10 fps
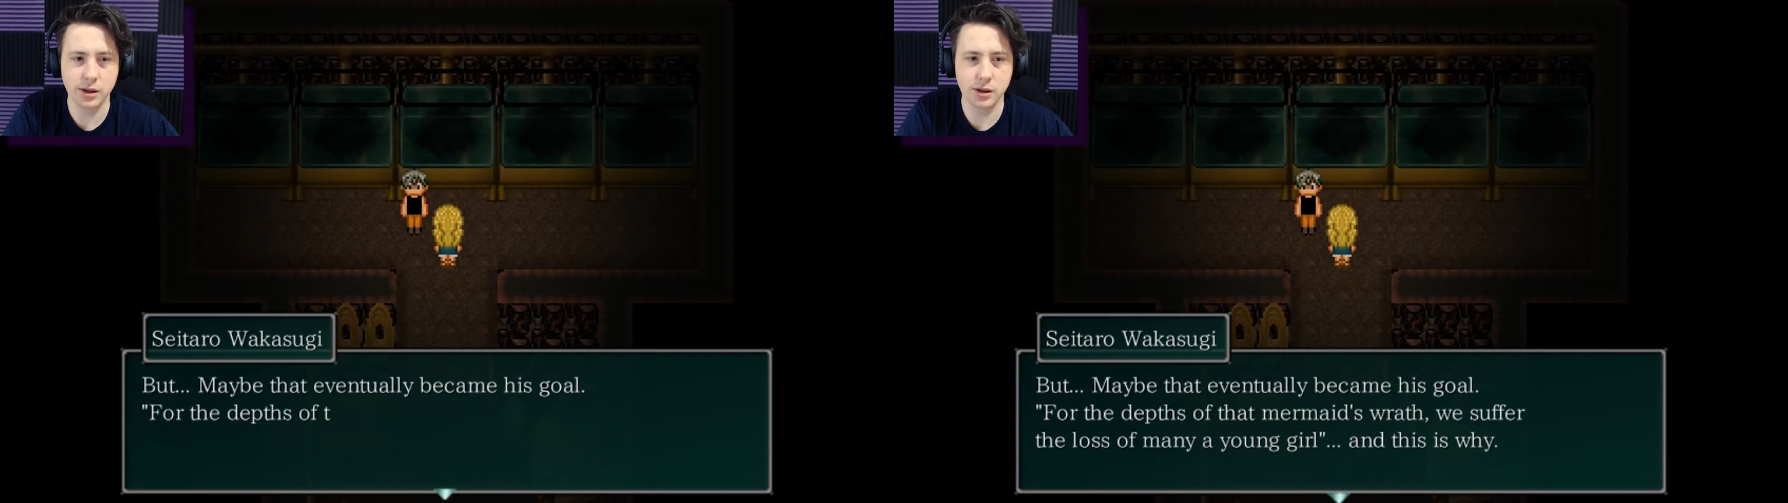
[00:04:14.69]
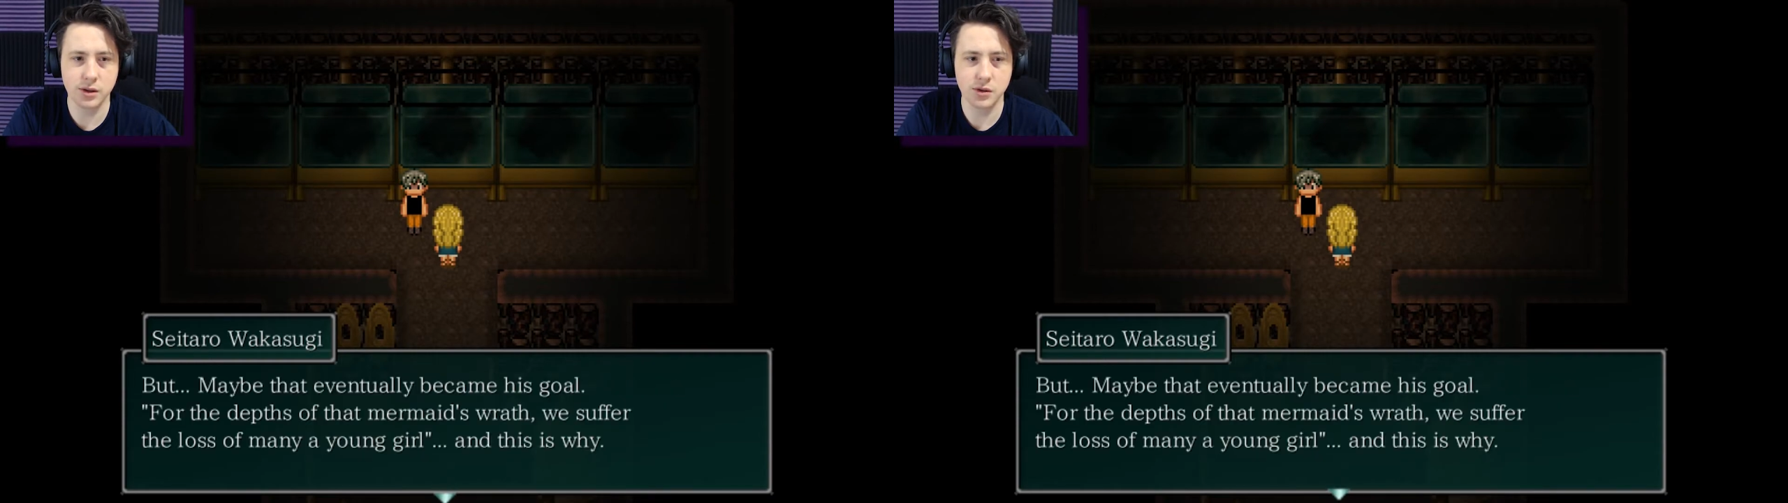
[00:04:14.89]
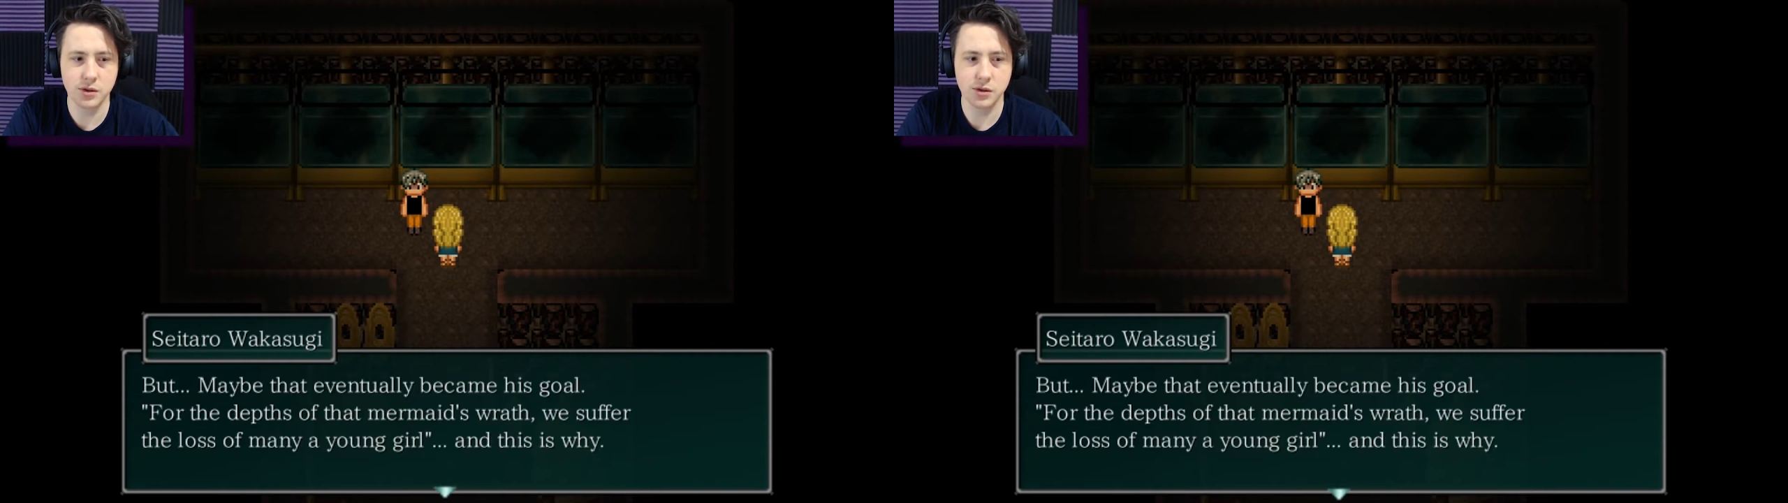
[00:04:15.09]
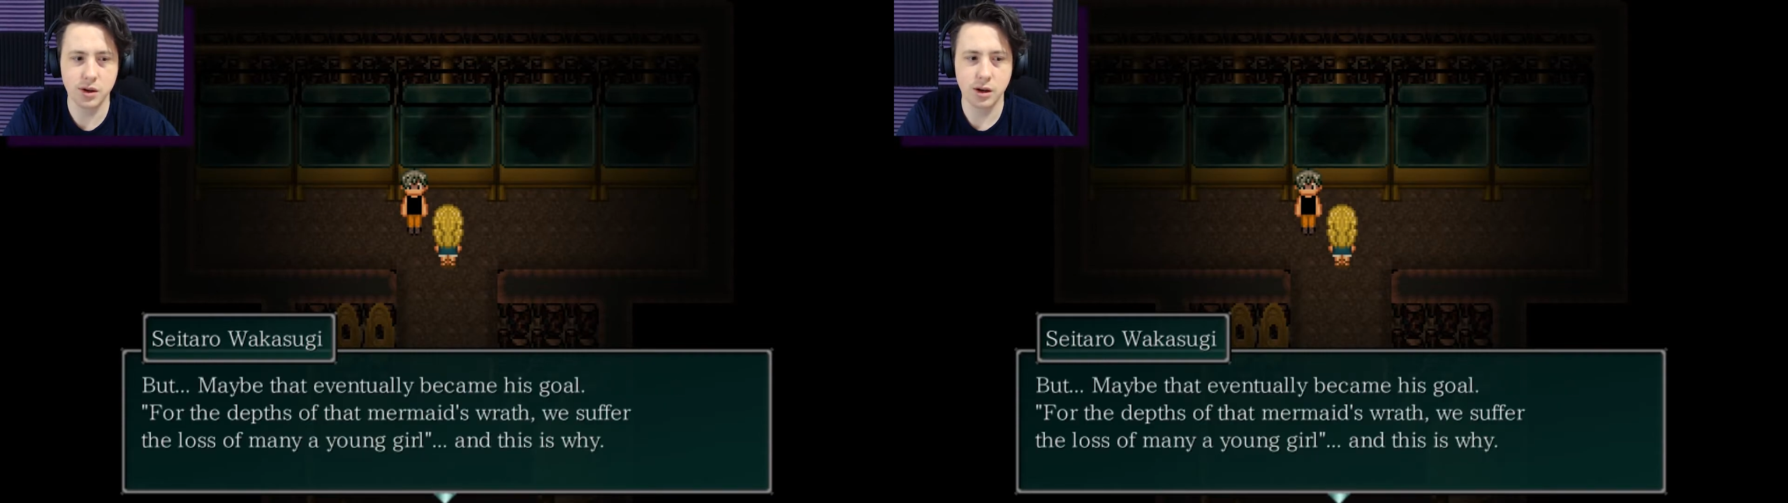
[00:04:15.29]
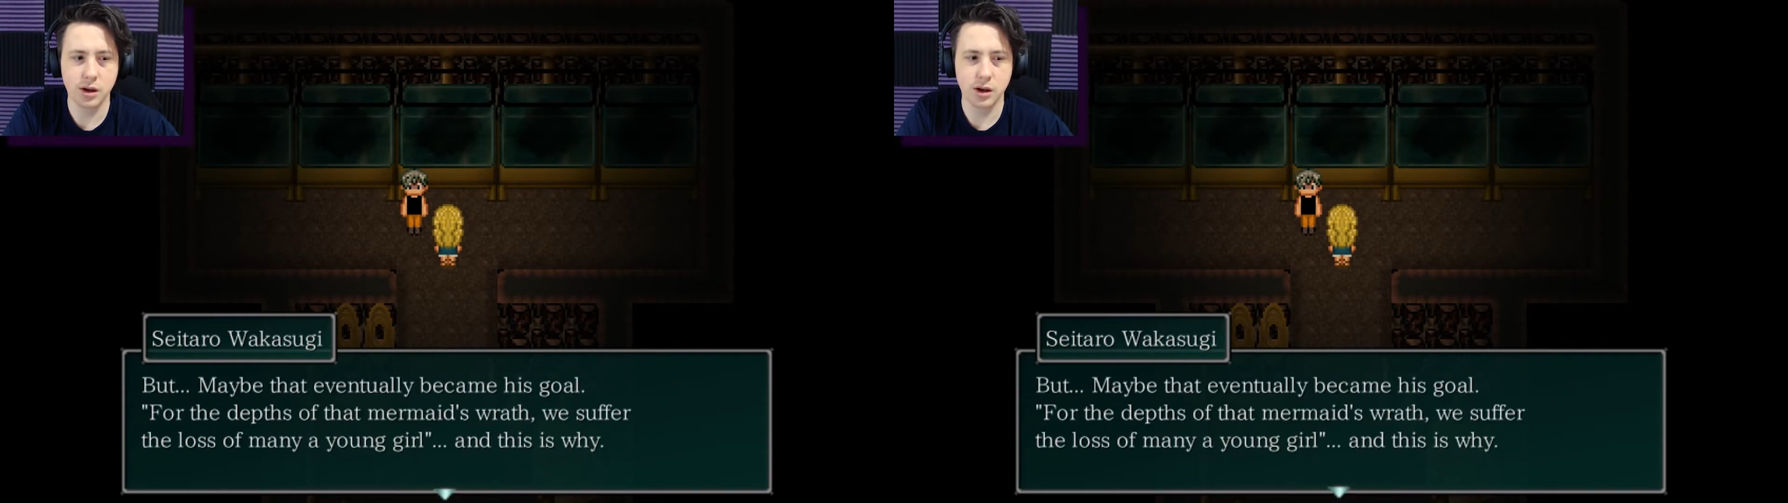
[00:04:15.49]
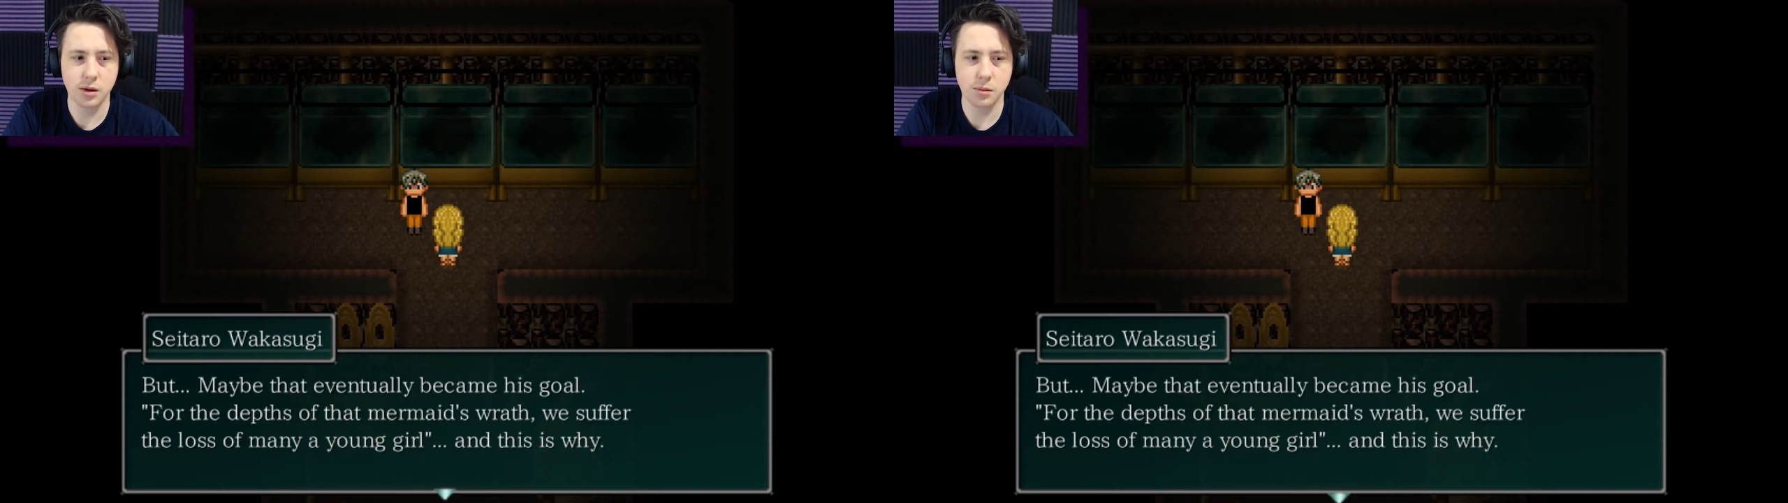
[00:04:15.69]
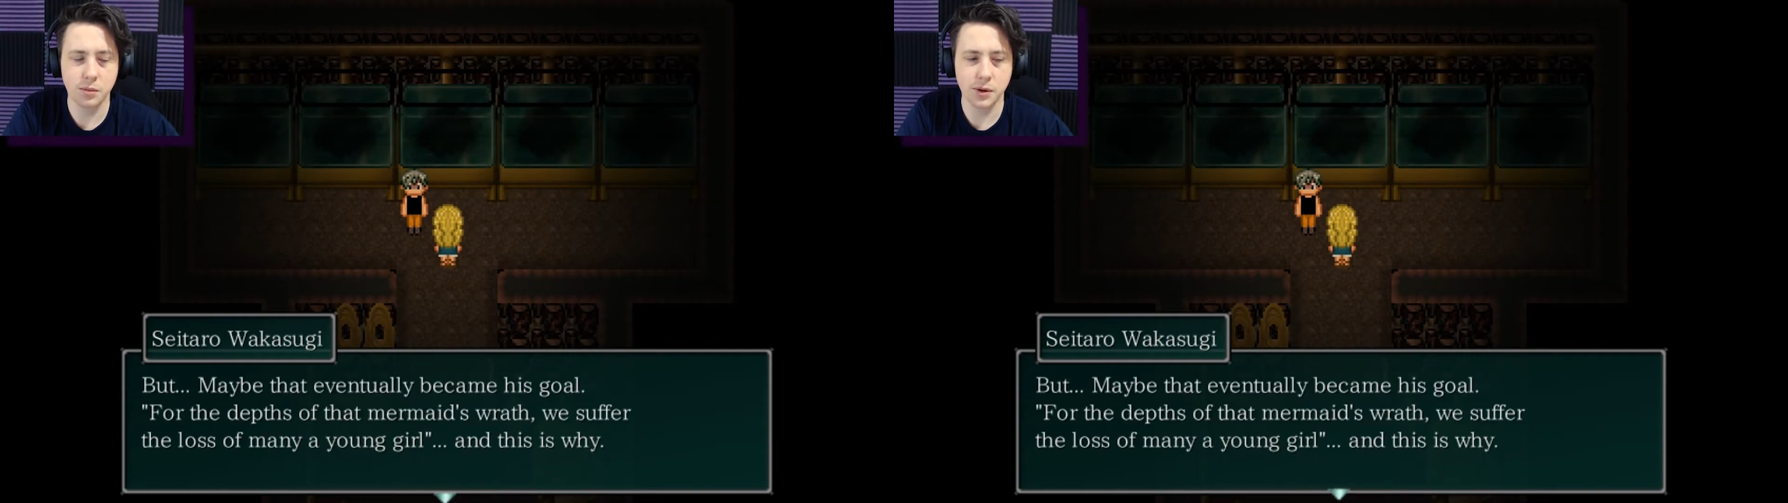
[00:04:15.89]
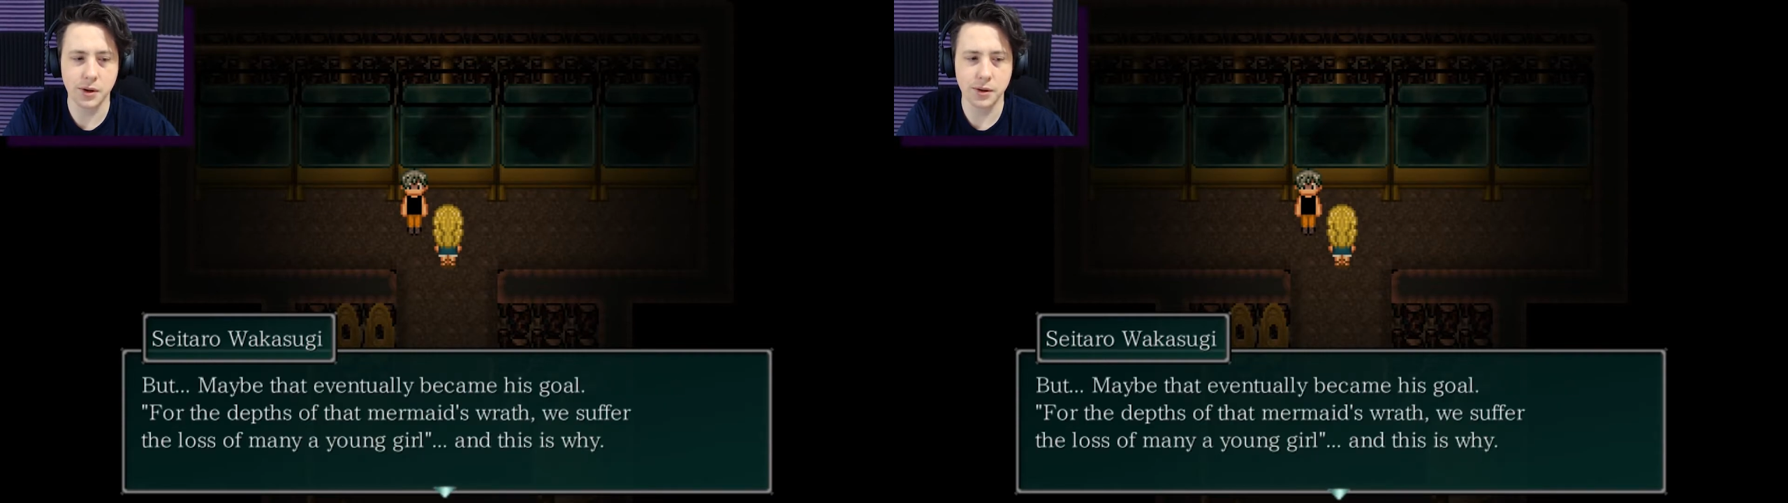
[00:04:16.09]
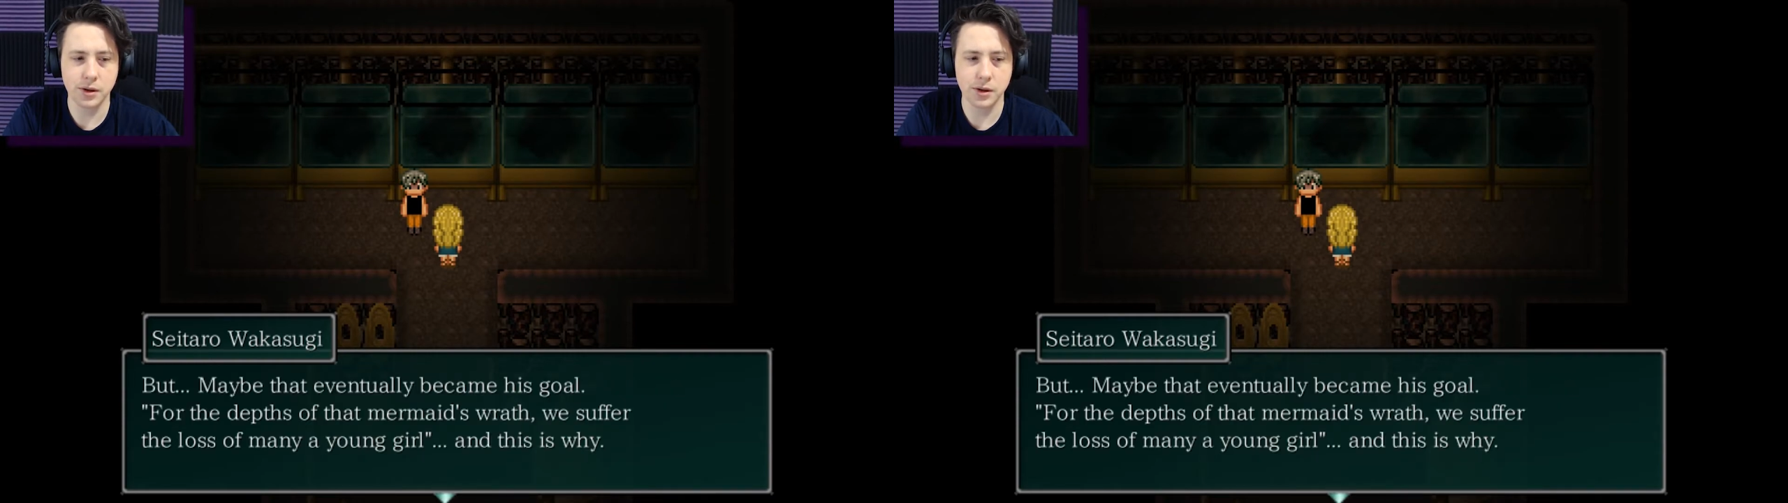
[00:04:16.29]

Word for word: this. But